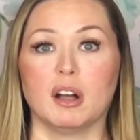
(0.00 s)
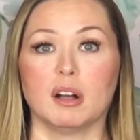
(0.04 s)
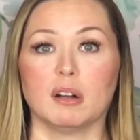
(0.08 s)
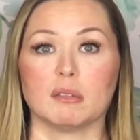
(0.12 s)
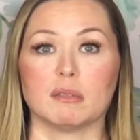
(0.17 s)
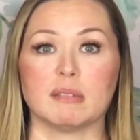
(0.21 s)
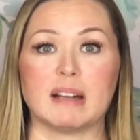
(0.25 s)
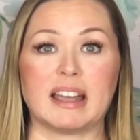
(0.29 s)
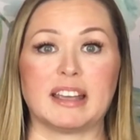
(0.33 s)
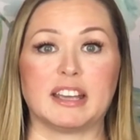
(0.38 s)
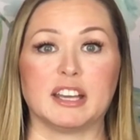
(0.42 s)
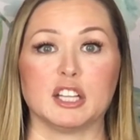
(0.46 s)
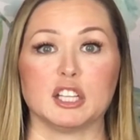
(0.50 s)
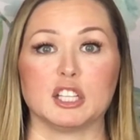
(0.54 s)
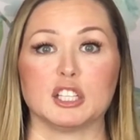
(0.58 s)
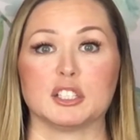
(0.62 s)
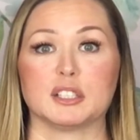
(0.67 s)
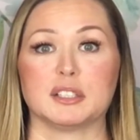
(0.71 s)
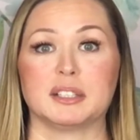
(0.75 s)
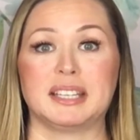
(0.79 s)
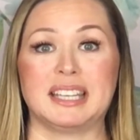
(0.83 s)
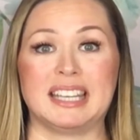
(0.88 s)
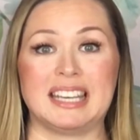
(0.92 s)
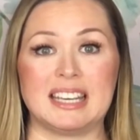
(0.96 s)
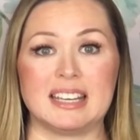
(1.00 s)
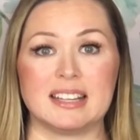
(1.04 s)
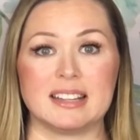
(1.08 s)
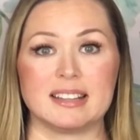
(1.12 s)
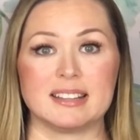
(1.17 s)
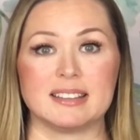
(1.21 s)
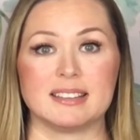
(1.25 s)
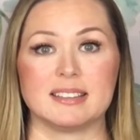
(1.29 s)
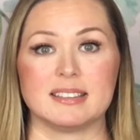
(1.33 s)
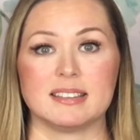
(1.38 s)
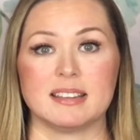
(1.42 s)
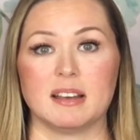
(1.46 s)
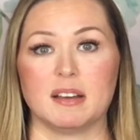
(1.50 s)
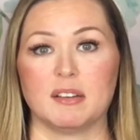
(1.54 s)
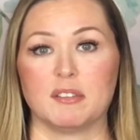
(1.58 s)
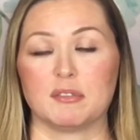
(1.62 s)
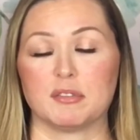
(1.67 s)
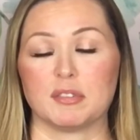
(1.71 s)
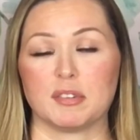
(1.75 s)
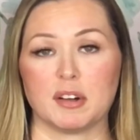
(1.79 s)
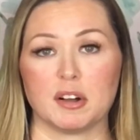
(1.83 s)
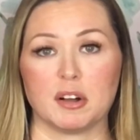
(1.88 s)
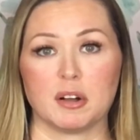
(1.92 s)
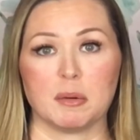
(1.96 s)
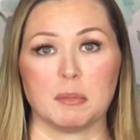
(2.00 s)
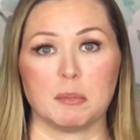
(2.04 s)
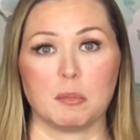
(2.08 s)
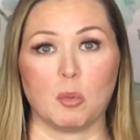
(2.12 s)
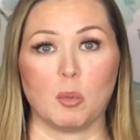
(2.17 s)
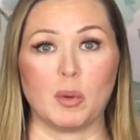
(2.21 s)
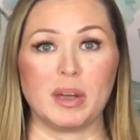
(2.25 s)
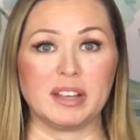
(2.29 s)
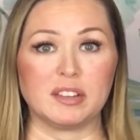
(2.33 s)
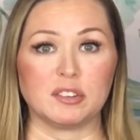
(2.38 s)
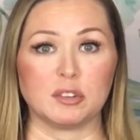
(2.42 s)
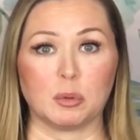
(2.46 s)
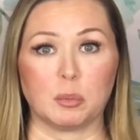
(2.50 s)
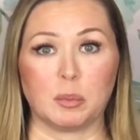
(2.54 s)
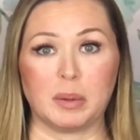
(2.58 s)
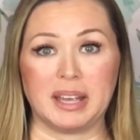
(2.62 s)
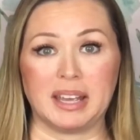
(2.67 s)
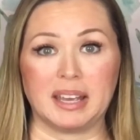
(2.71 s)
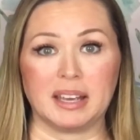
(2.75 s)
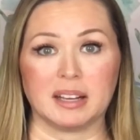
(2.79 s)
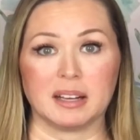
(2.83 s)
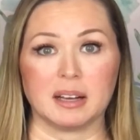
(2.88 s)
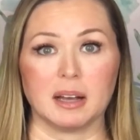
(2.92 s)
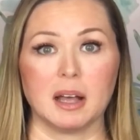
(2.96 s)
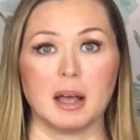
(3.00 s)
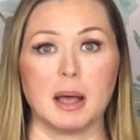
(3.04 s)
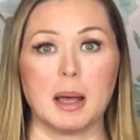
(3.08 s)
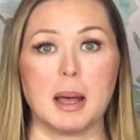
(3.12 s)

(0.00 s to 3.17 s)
regular needs from week to week?